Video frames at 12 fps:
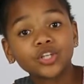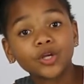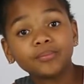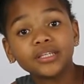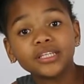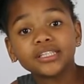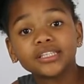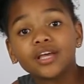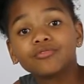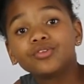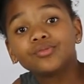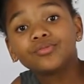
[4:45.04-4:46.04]
obese.
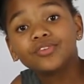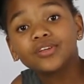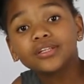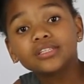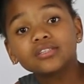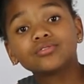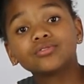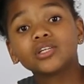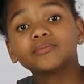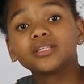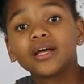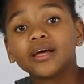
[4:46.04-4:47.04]
If you feel his rib
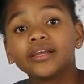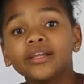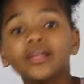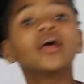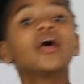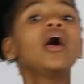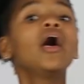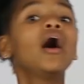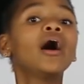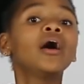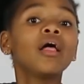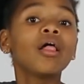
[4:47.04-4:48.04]
slightly,
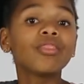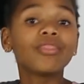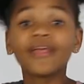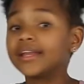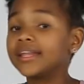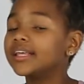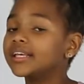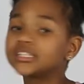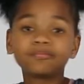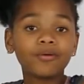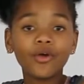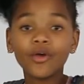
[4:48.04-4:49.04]
then he is
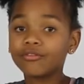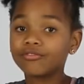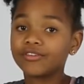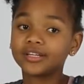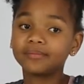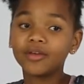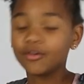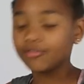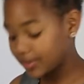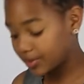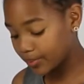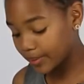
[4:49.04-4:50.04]

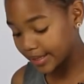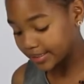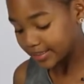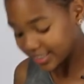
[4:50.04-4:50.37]
perfect weight.